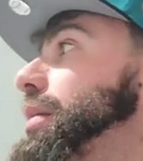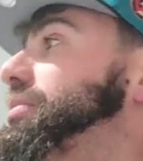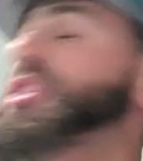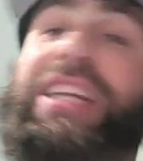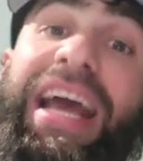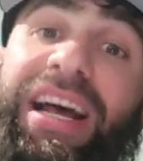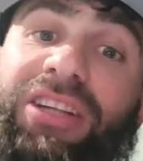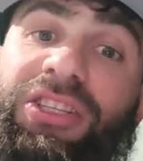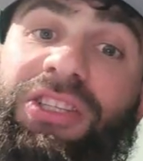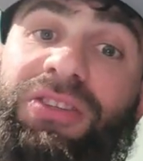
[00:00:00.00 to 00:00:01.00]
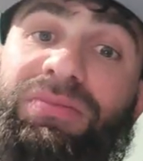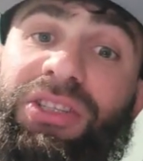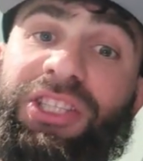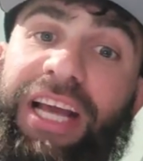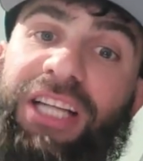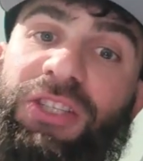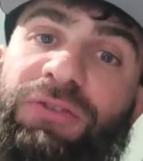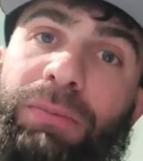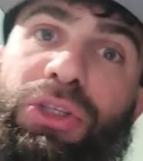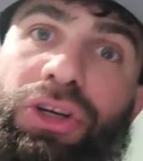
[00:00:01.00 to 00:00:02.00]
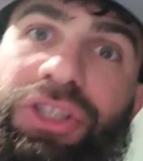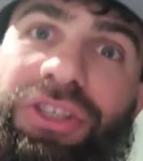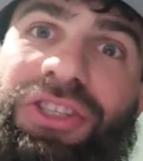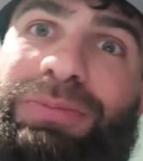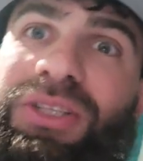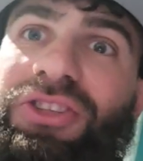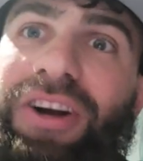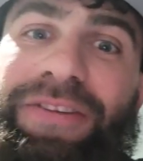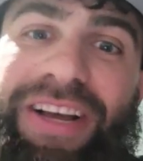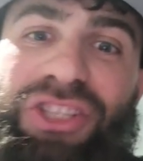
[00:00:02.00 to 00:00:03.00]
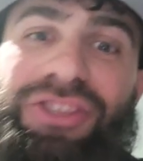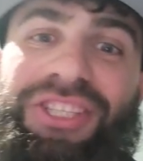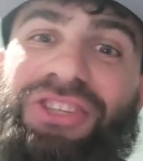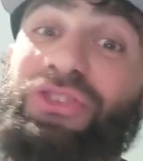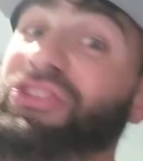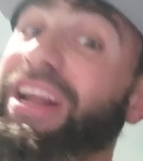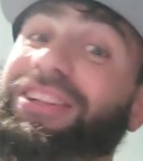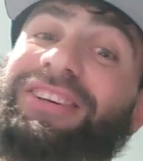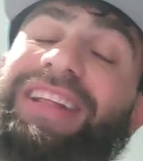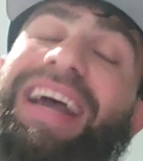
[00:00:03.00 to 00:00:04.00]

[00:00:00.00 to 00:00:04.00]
Stans from JoJo's Bizarre Adventure, so shout out to that.